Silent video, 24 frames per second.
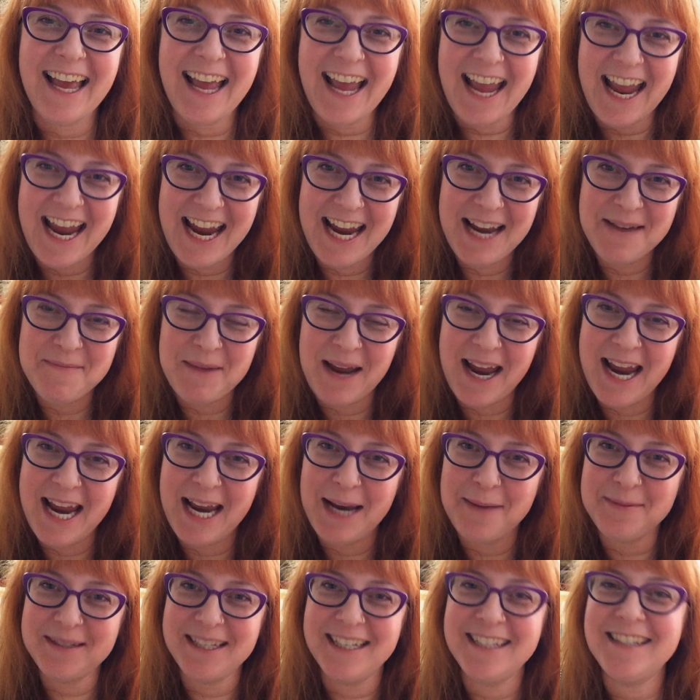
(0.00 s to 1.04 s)
Hey
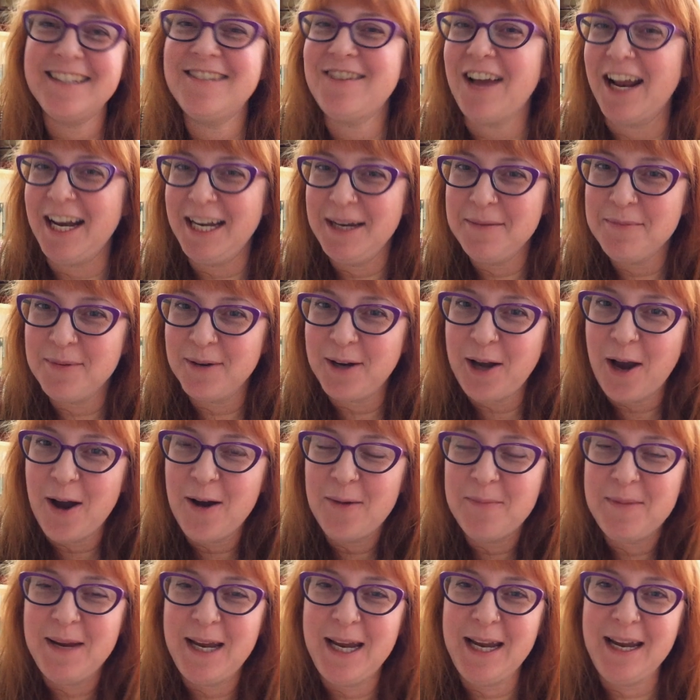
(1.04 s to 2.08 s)
babes, it's Jenni
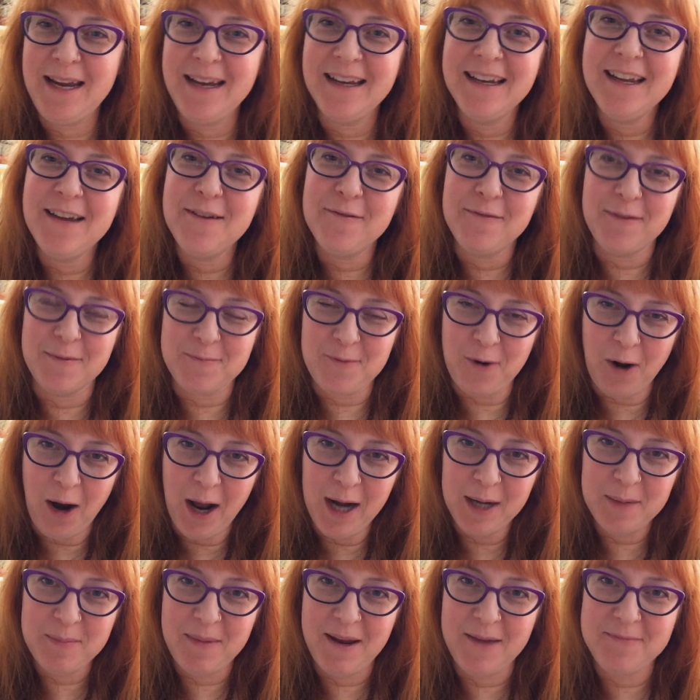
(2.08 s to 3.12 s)
Procopi from
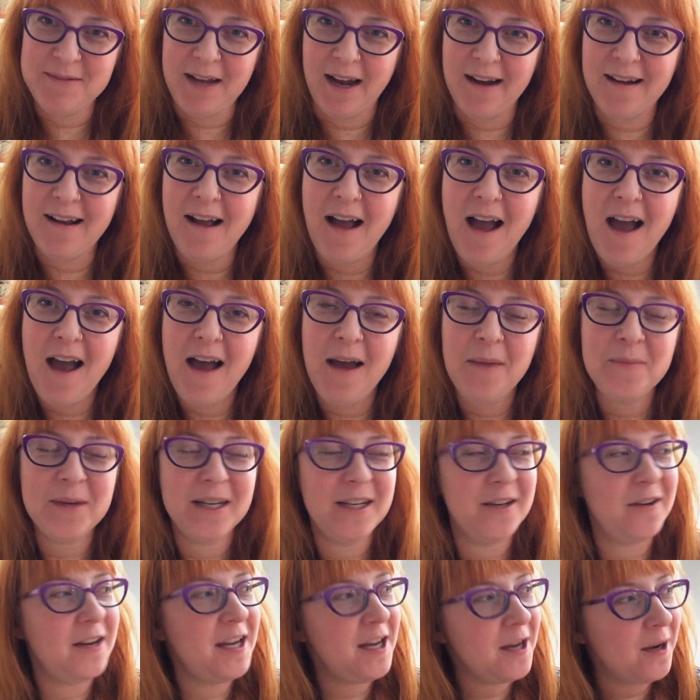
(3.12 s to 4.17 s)
chronicbabe.com, and
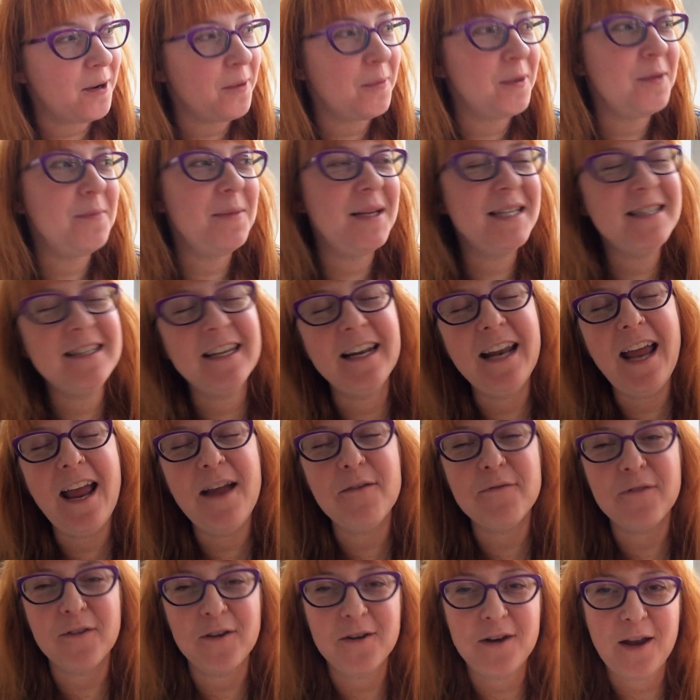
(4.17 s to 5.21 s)
you're here with me
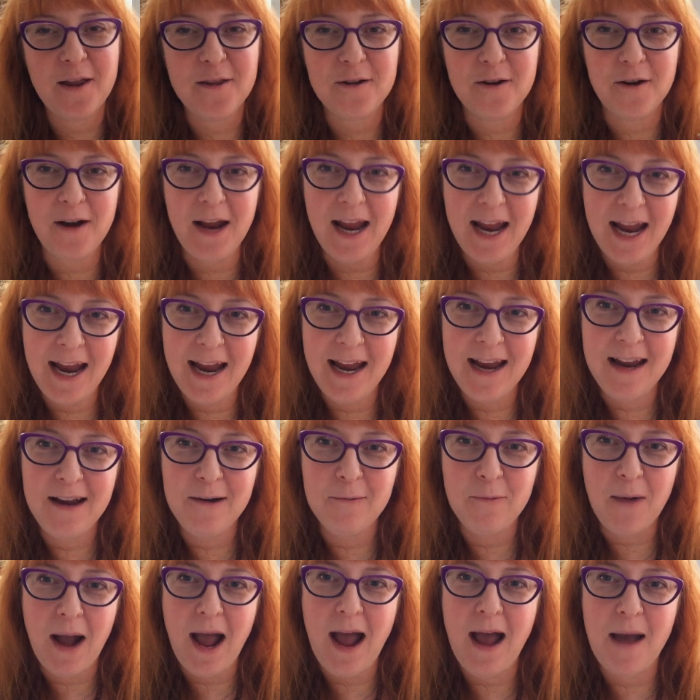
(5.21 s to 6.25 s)
today for another
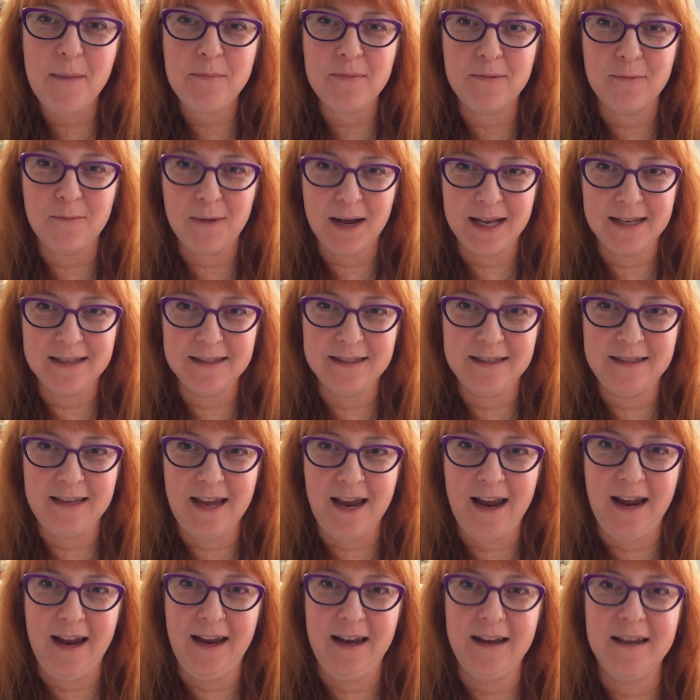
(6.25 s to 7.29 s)
AWAP
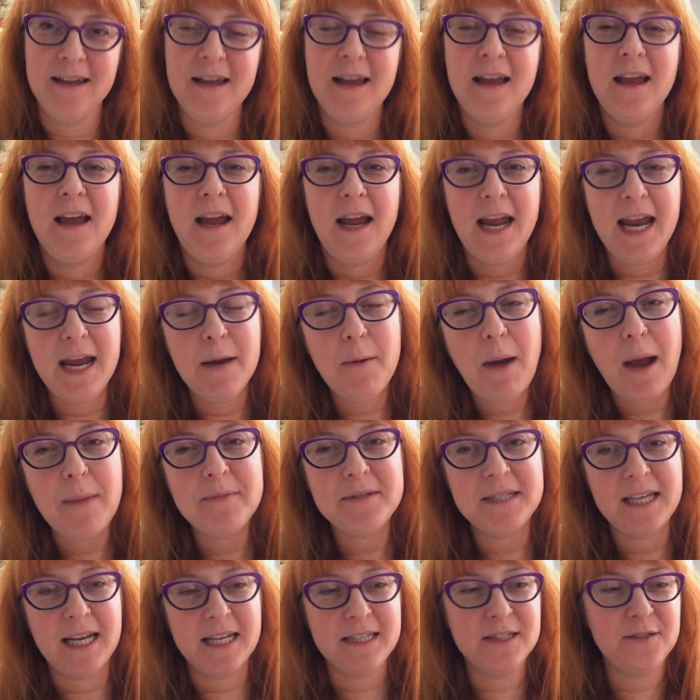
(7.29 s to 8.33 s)
Wednesday. AWAP
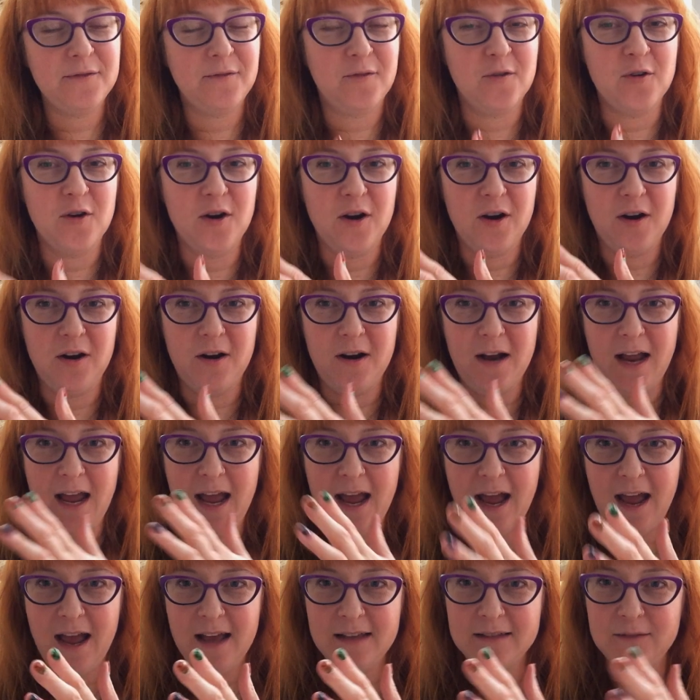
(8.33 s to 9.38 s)
stands for
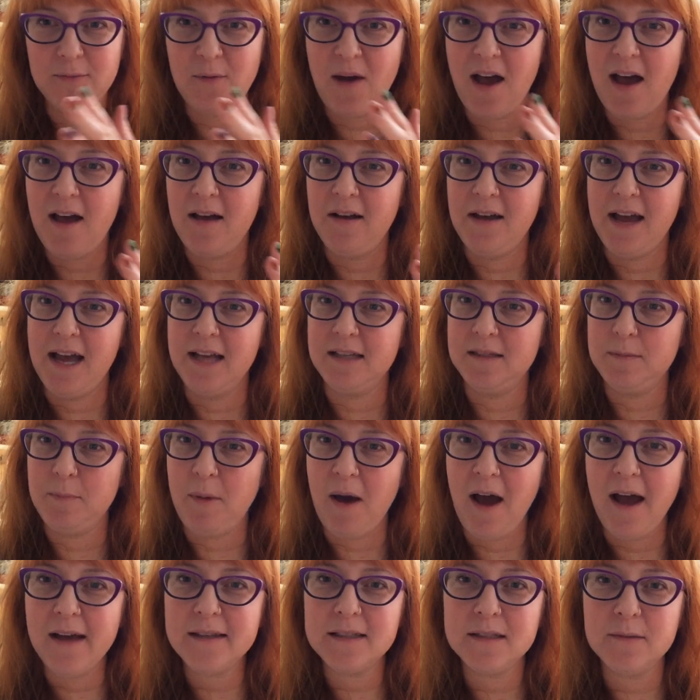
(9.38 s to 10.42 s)
As Well As
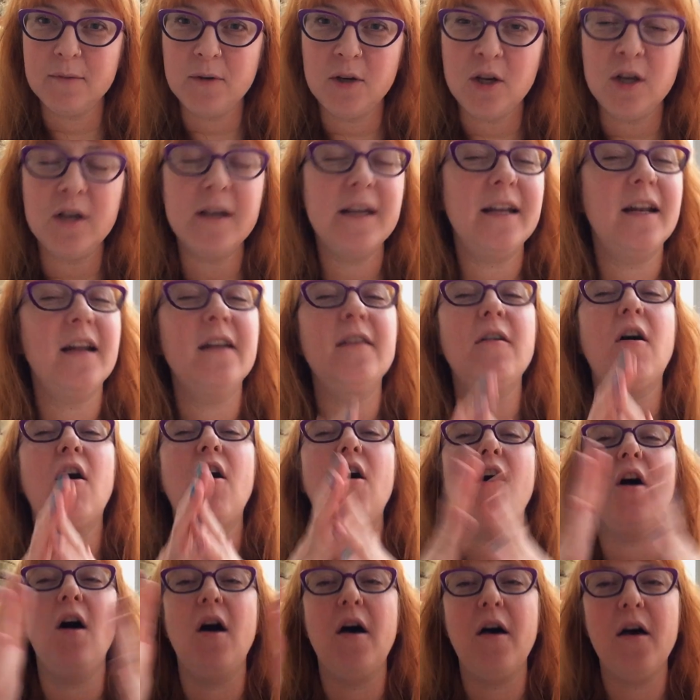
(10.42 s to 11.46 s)
Possible, and in
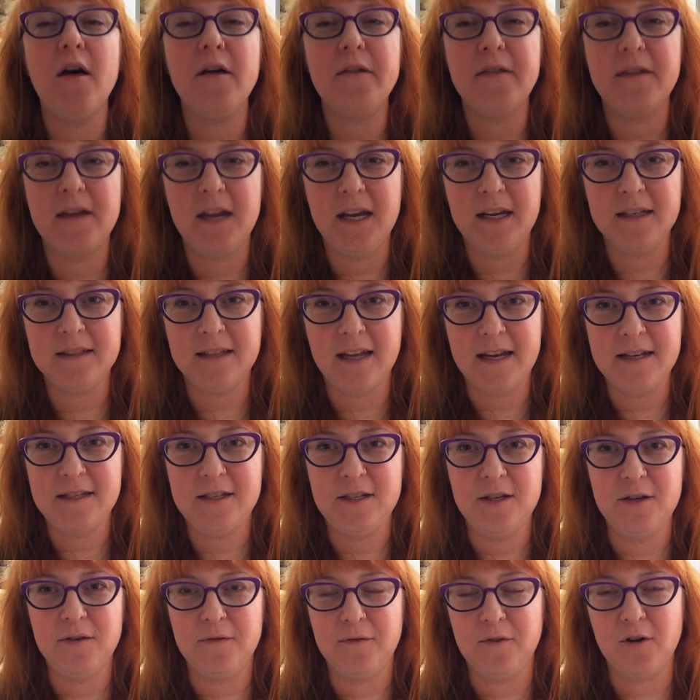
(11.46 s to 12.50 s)
all things I
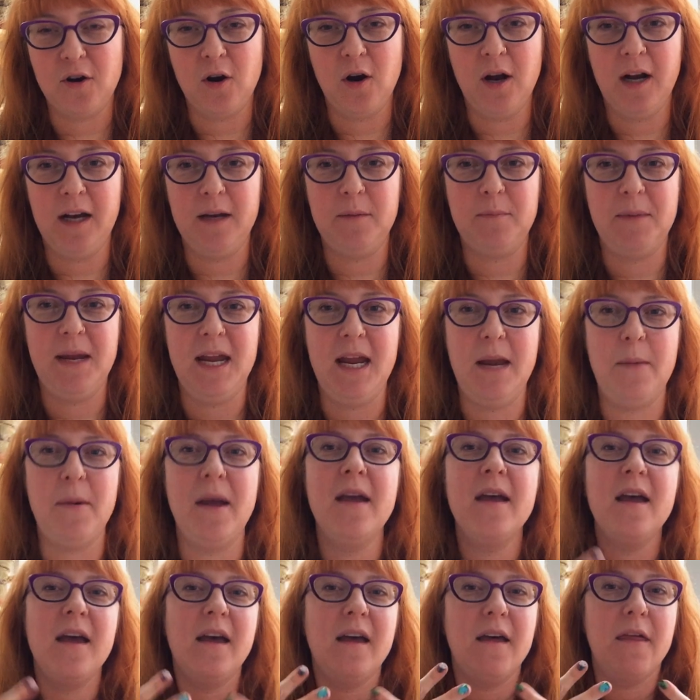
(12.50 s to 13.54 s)
do for Chronic Babe,
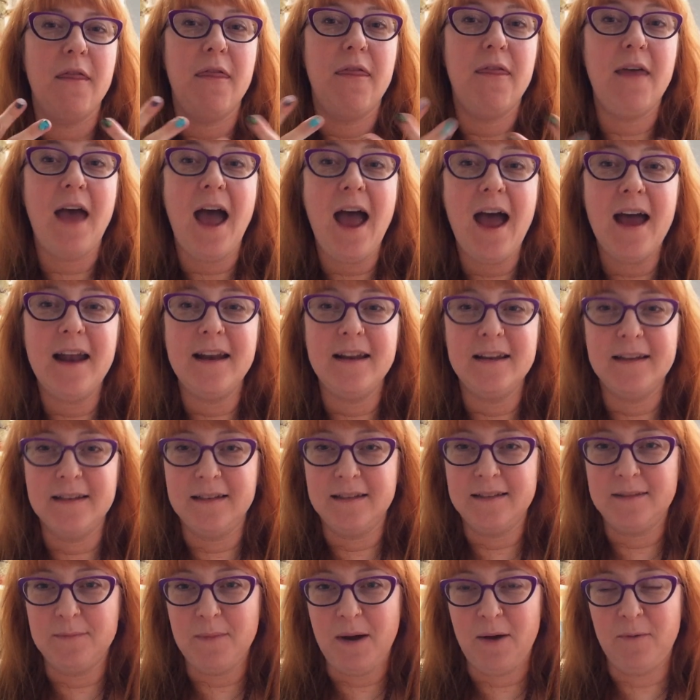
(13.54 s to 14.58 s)
that
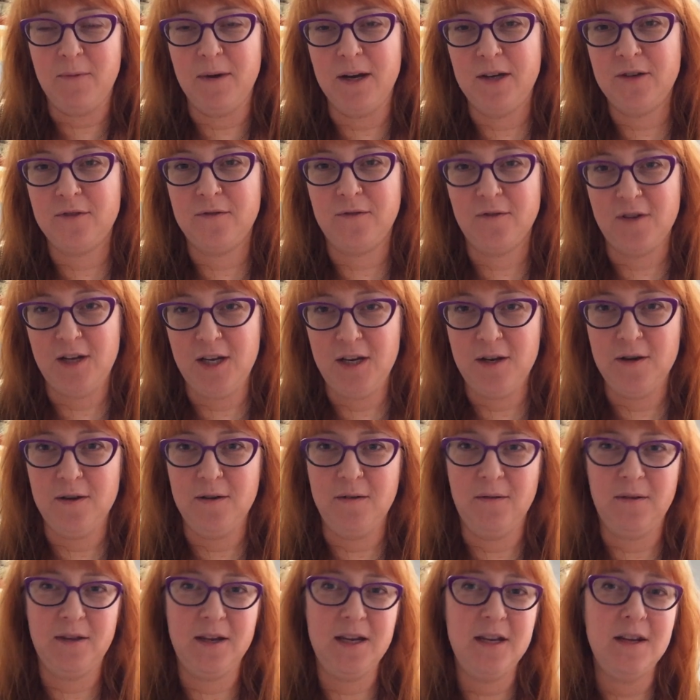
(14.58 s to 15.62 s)
is my wish for
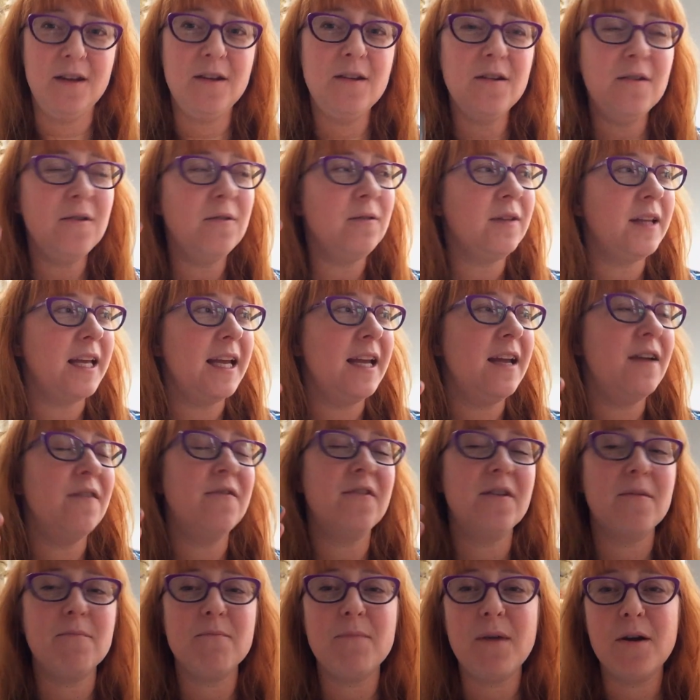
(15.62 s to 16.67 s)
you, that you
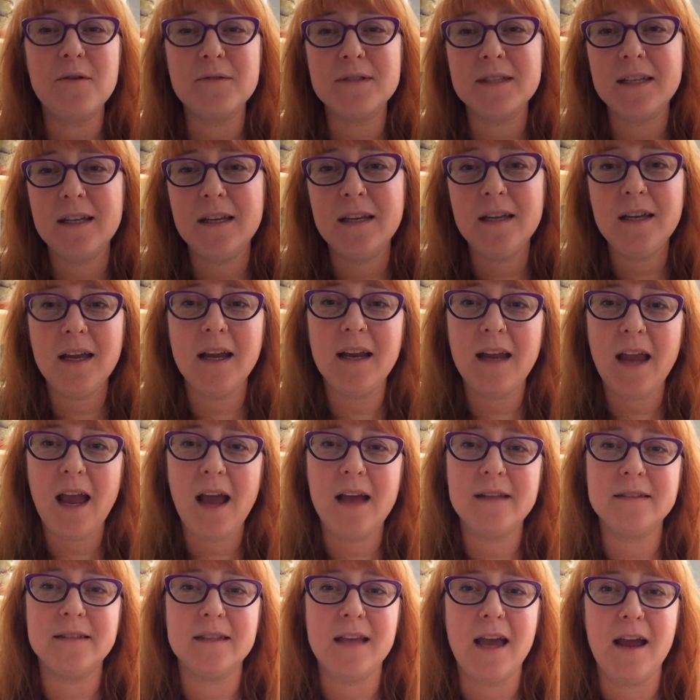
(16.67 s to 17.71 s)
live the most
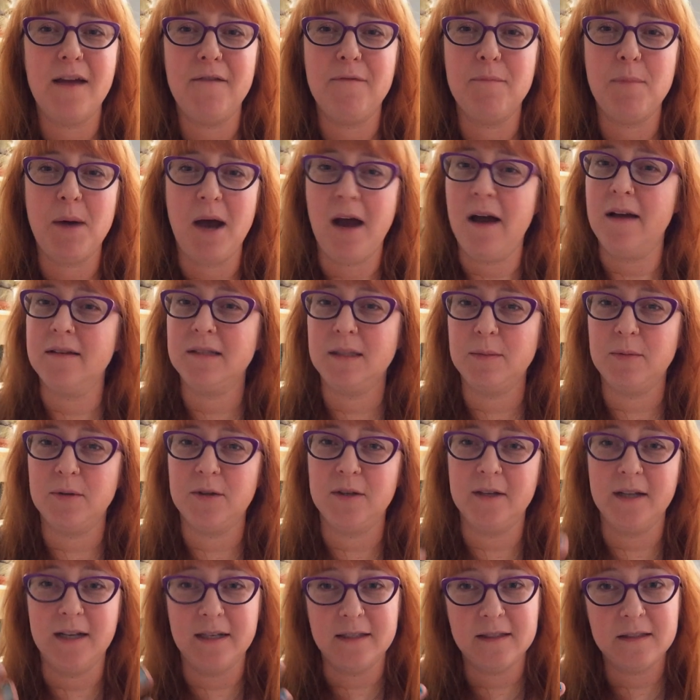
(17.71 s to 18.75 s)
kick-ass life
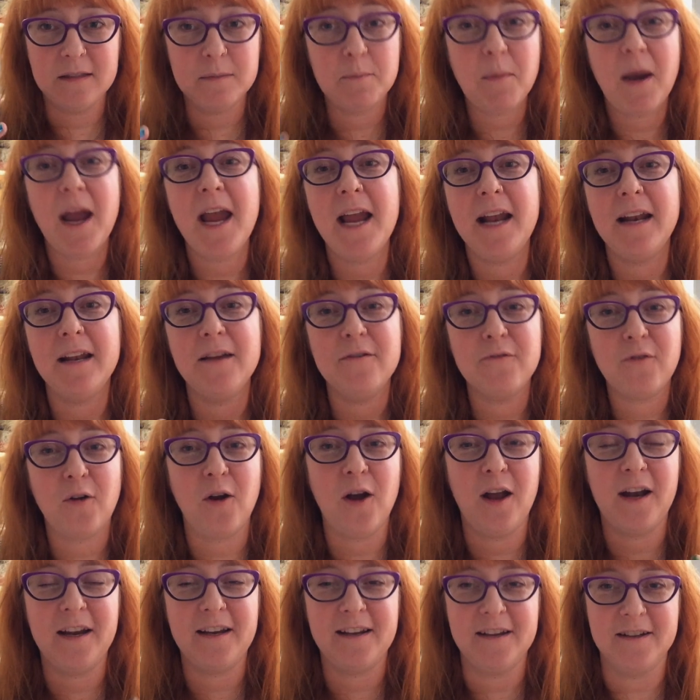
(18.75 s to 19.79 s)
possible in spite of
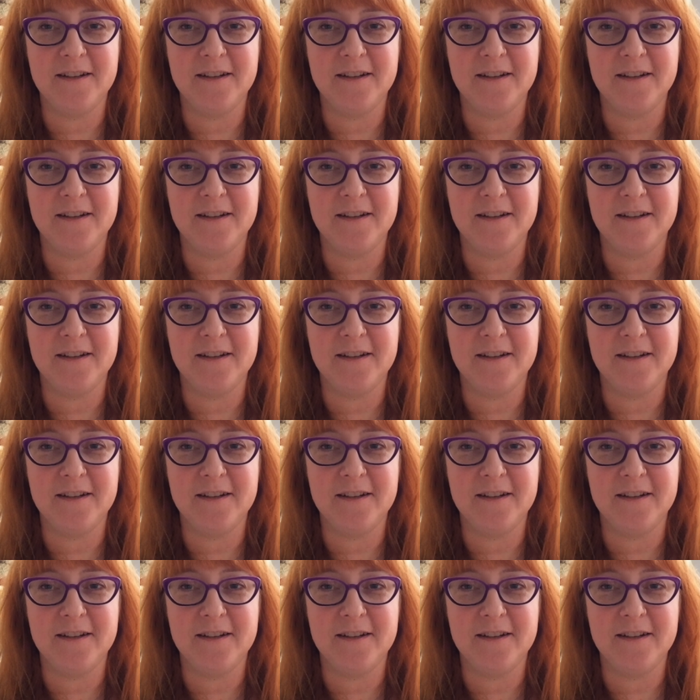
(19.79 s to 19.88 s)
chronic